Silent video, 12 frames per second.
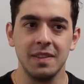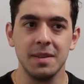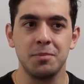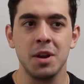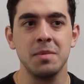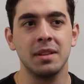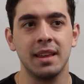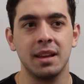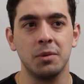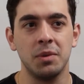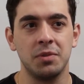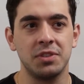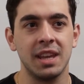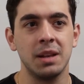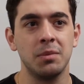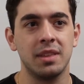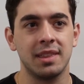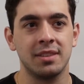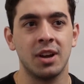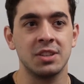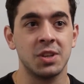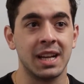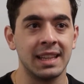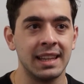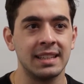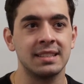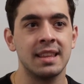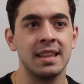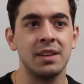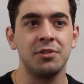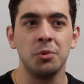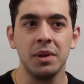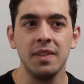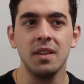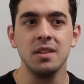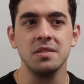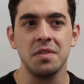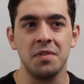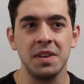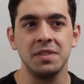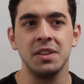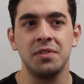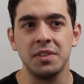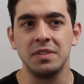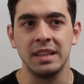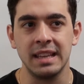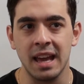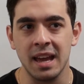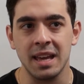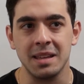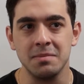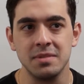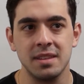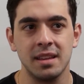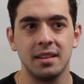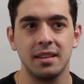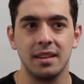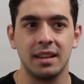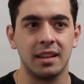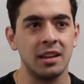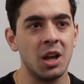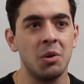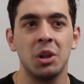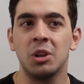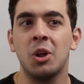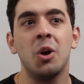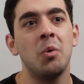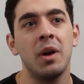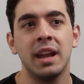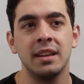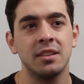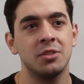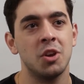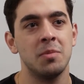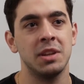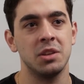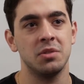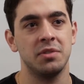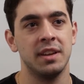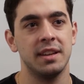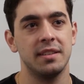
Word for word: the Premier League, we've seen with sides like Leicester that if you win those 50-50 games, then it can go a long way in determining your fate.